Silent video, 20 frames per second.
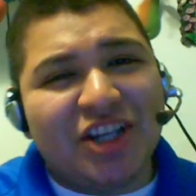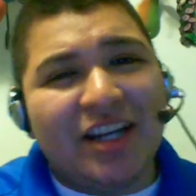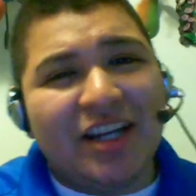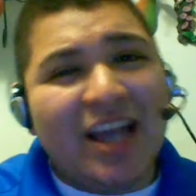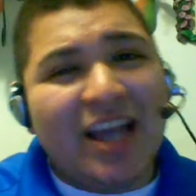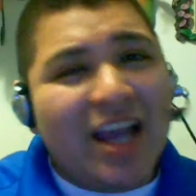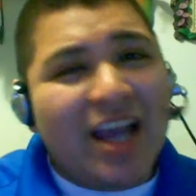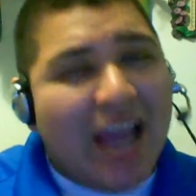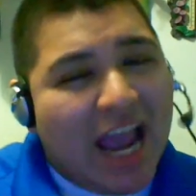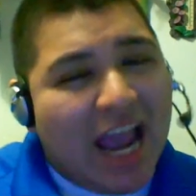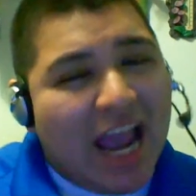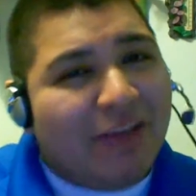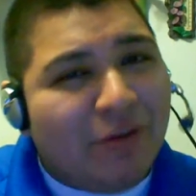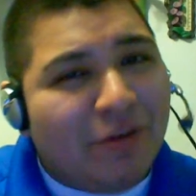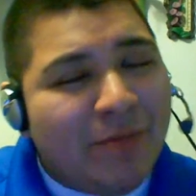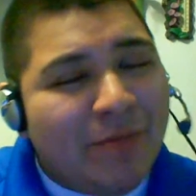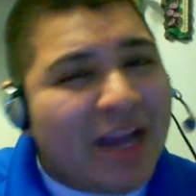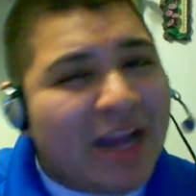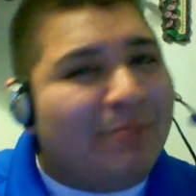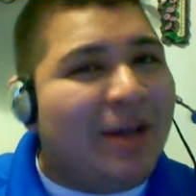
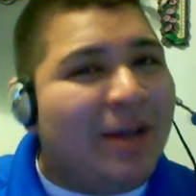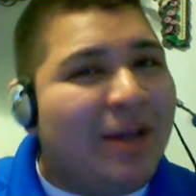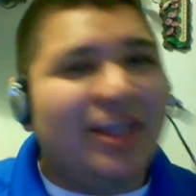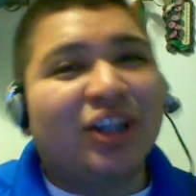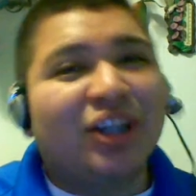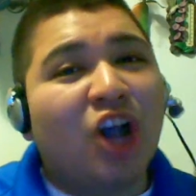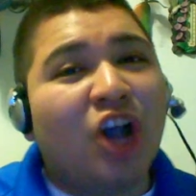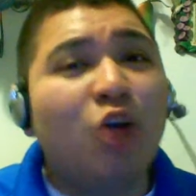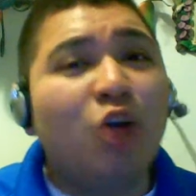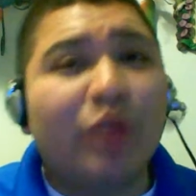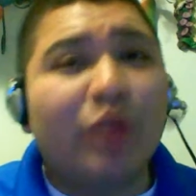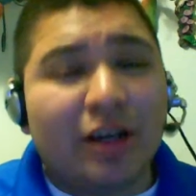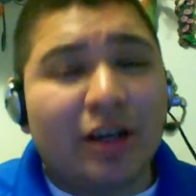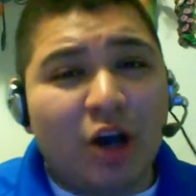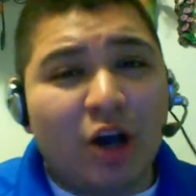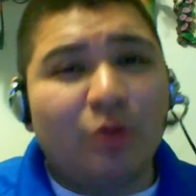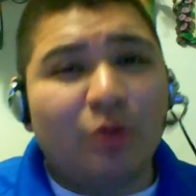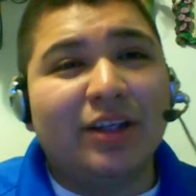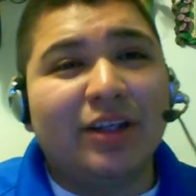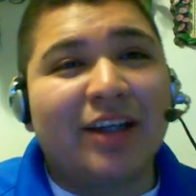invention ever made
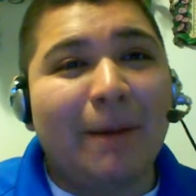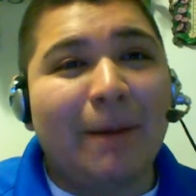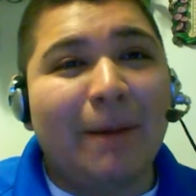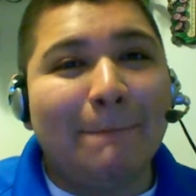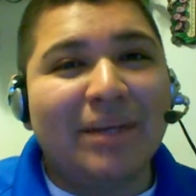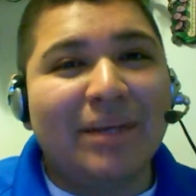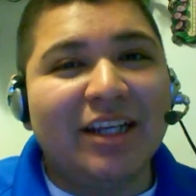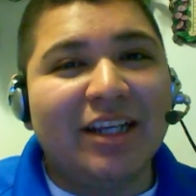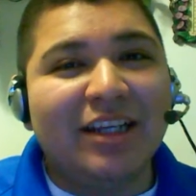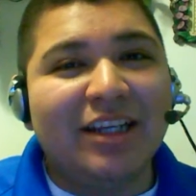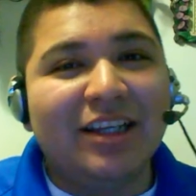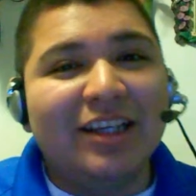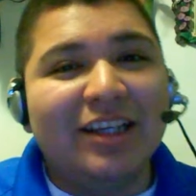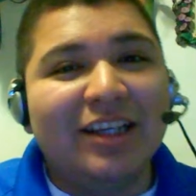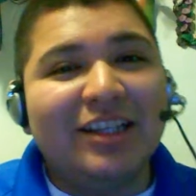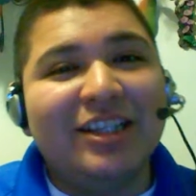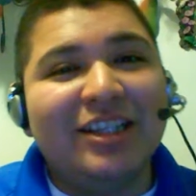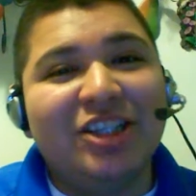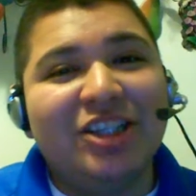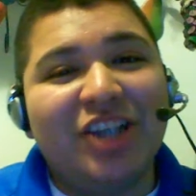by the Coca
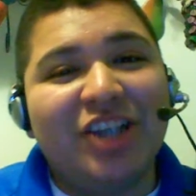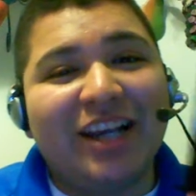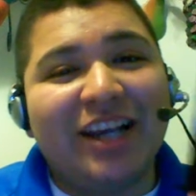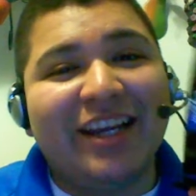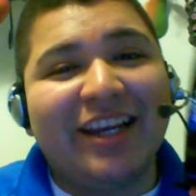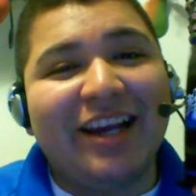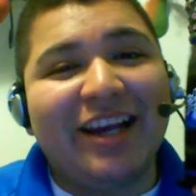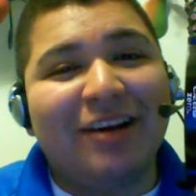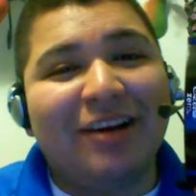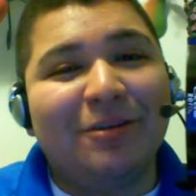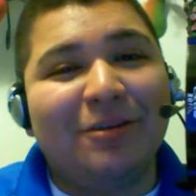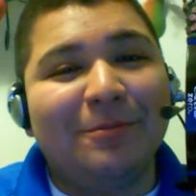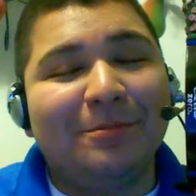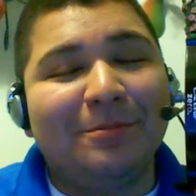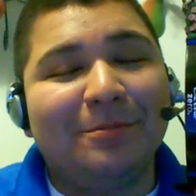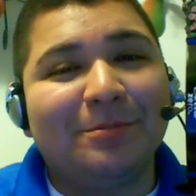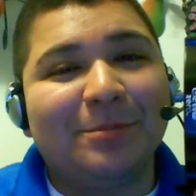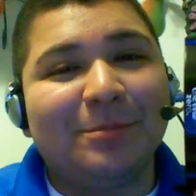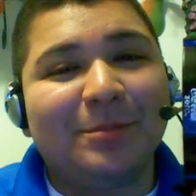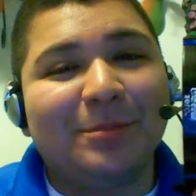Cola Company.
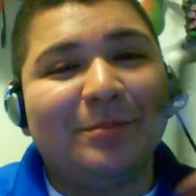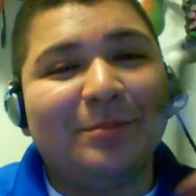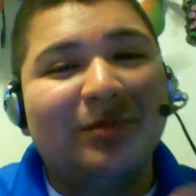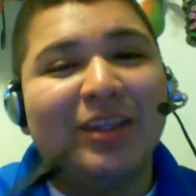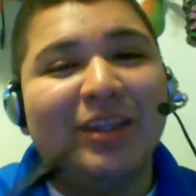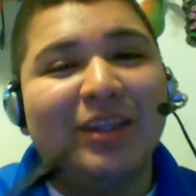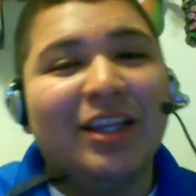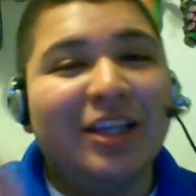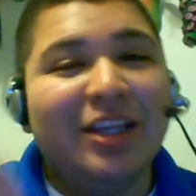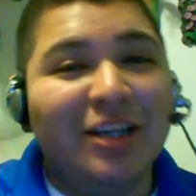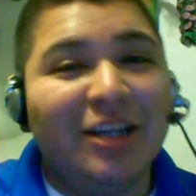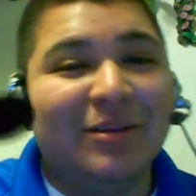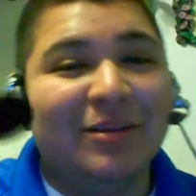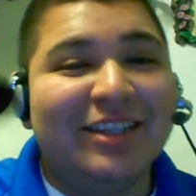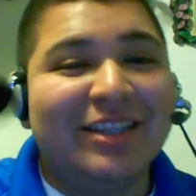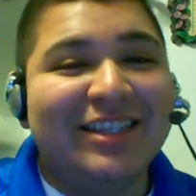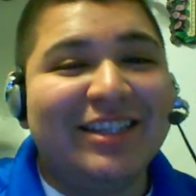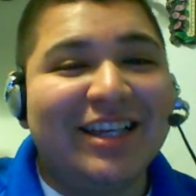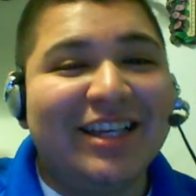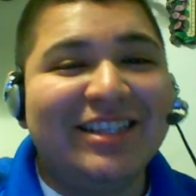Check it out!
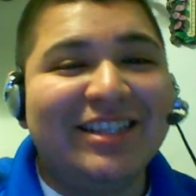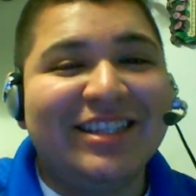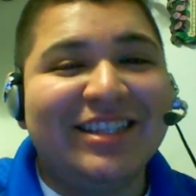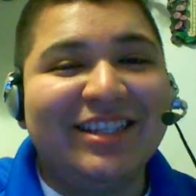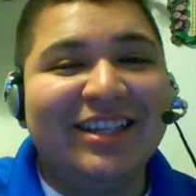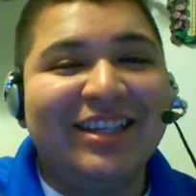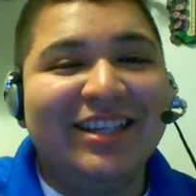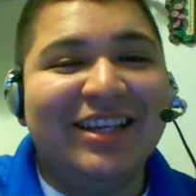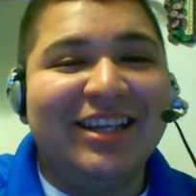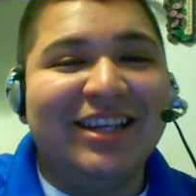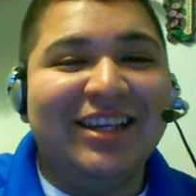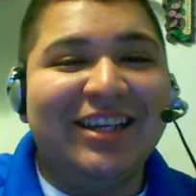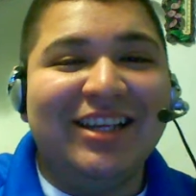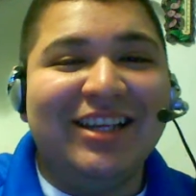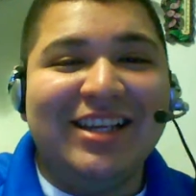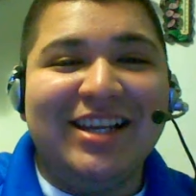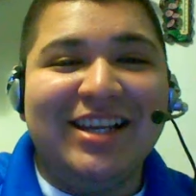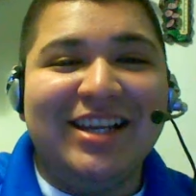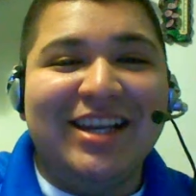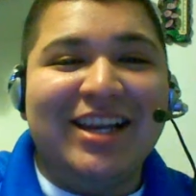
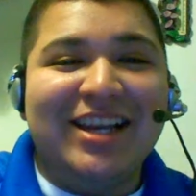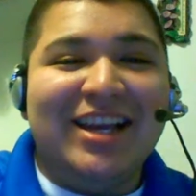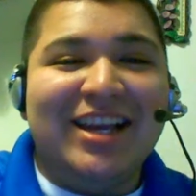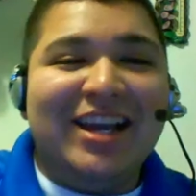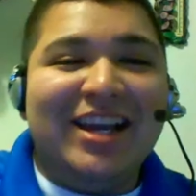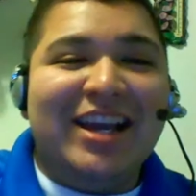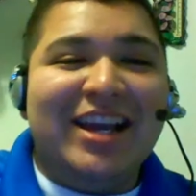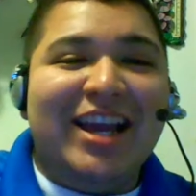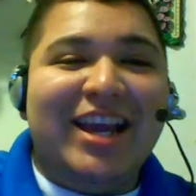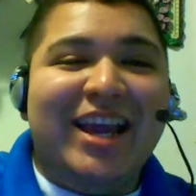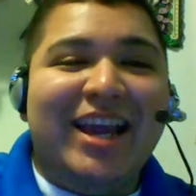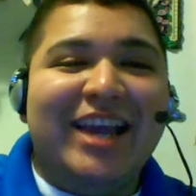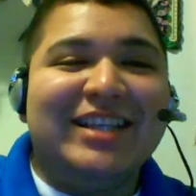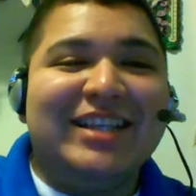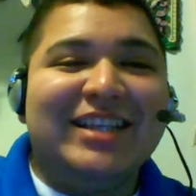You know what this is?